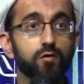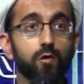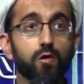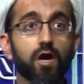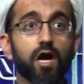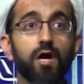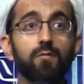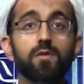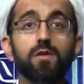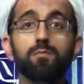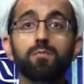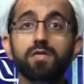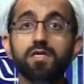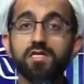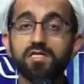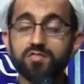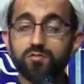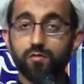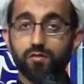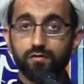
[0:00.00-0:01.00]
No, I'm at
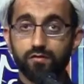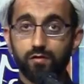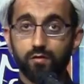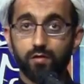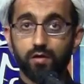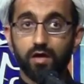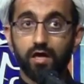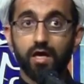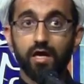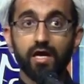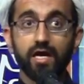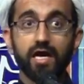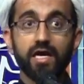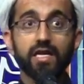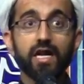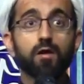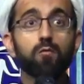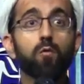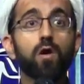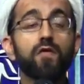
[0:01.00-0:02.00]
peace with you.
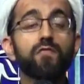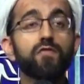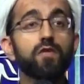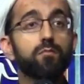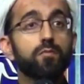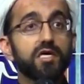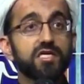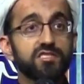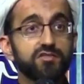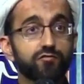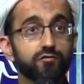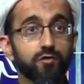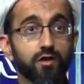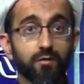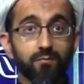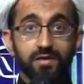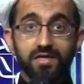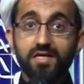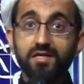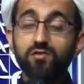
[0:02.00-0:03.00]
And I want the best for you.
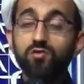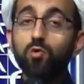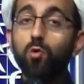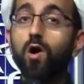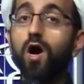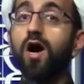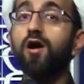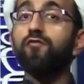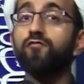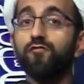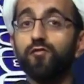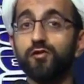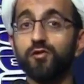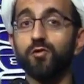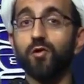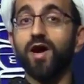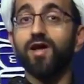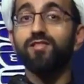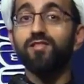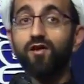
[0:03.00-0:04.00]
I'm making dua for
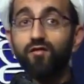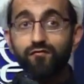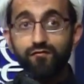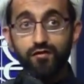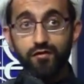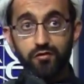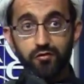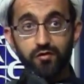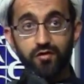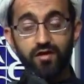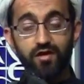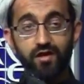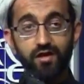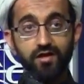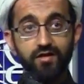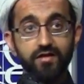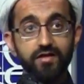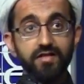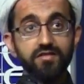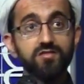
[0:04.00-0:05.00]
you. I love you.
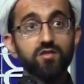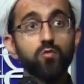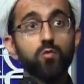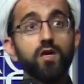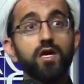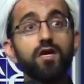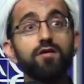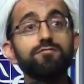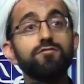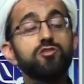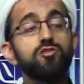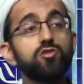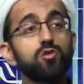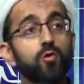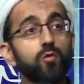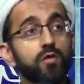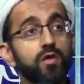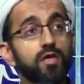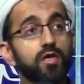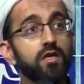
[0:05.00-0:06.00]
It's a way of
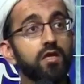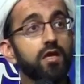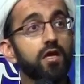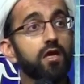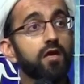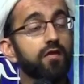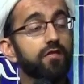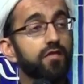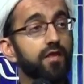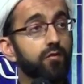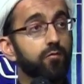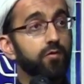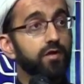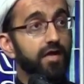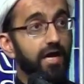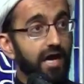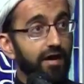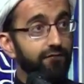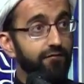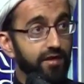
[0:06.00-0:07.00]
showing that we
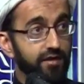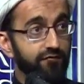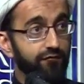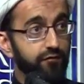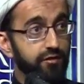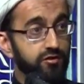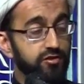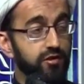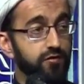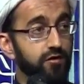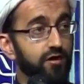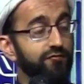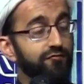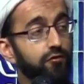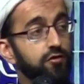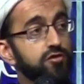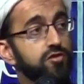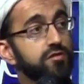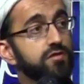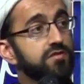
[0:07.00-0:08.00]
have that for each other.
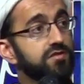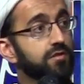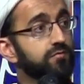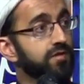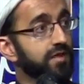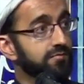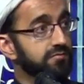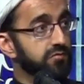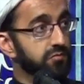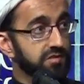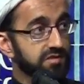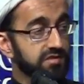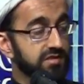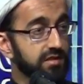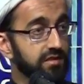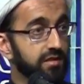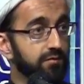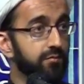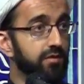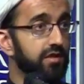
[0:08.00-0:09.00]
Unfortunately, sometimes we
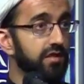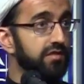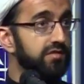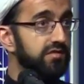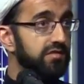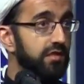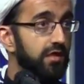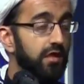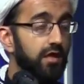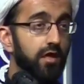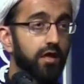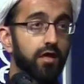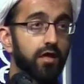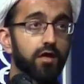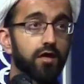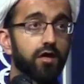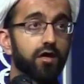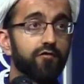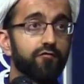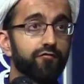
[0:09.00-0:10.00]
see that because
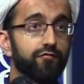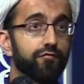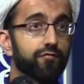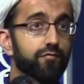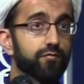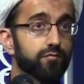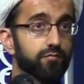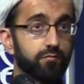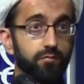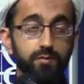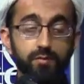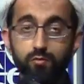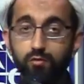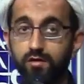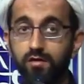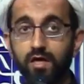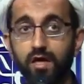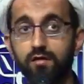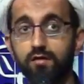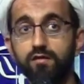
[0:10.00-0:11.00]
of maybe
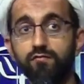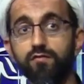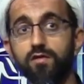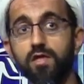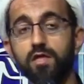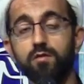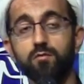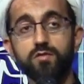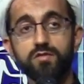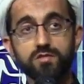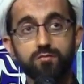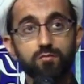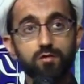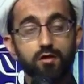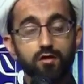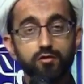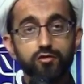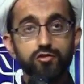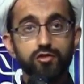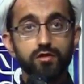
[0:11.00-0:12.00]
we're not living in a Muslim
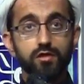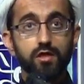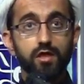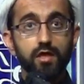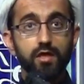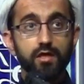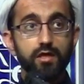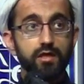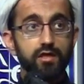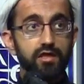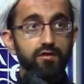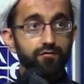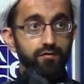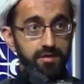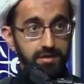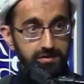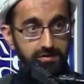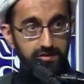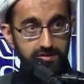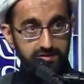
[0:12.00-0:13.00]
culture,
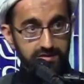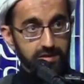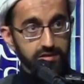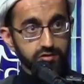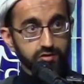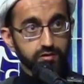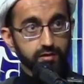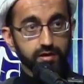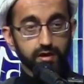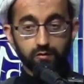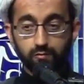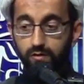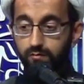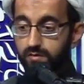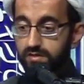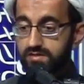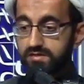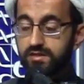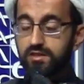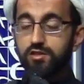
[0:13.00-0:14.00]
even at the center here, when
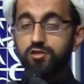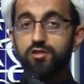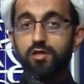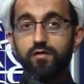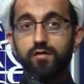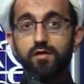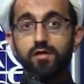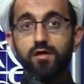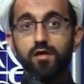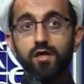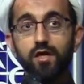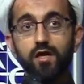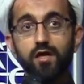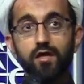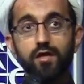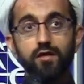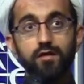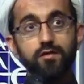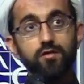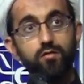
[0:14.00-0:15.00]
we see each other,
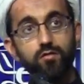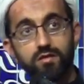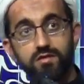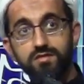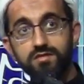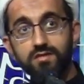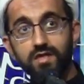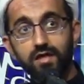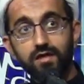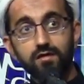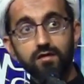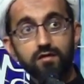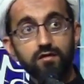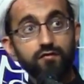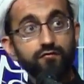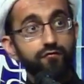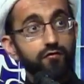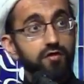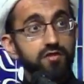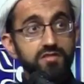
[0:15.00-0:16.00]
it's not,
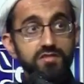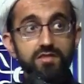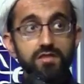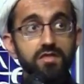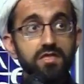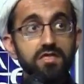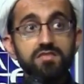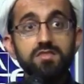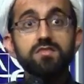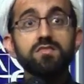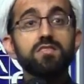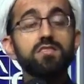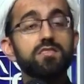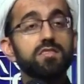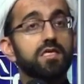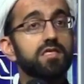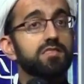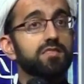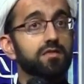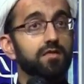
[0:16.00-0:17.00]
the first thing isn't to
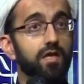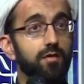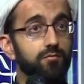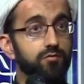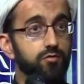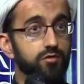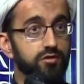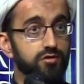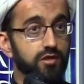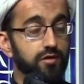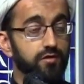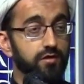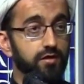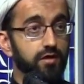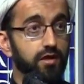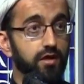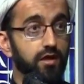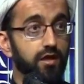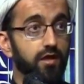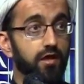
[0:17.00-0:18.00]
say salam to each other.